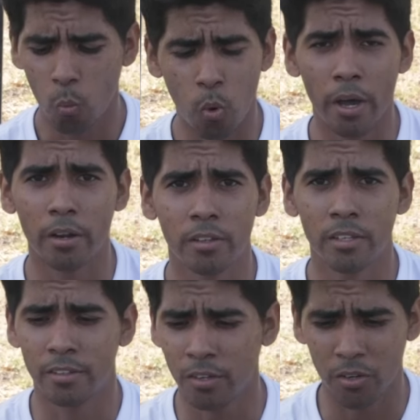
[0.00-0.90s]
what
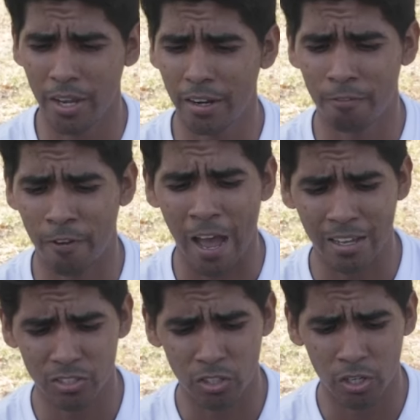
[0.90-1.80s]
deteriorated
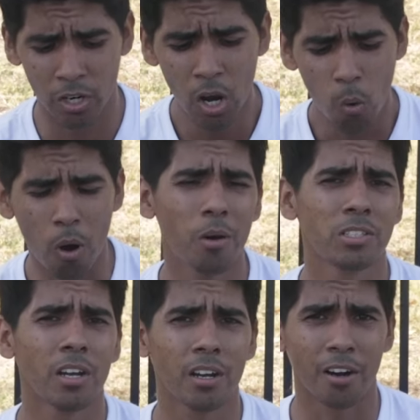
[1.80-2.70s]
faster, what
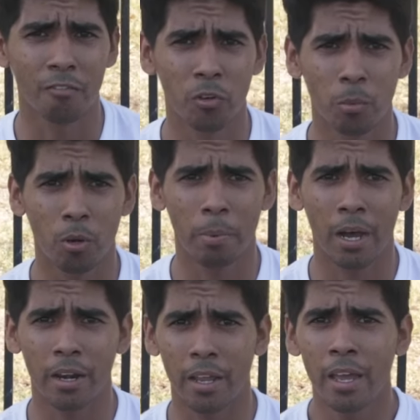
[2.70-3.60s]
was uncomfortable
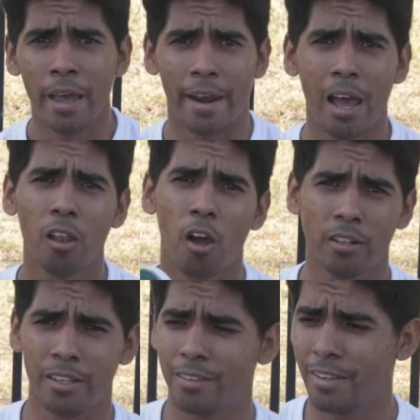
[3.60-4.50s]
about it, and how
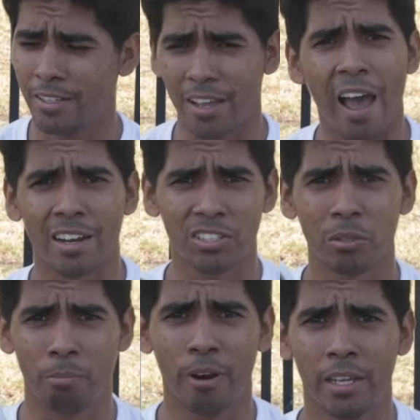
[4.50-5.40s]
long did it take to
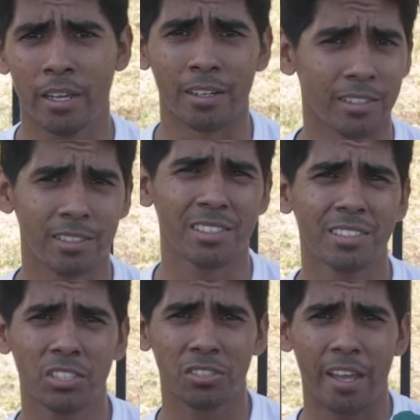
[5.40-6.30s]
actually break in. Because this
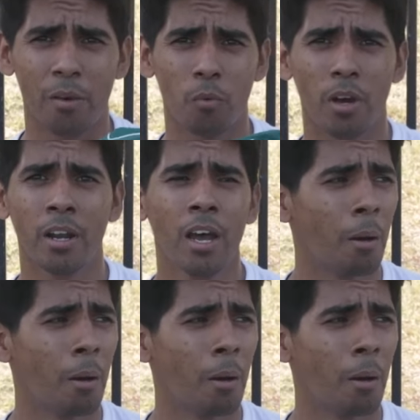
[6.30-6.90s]
is just day one.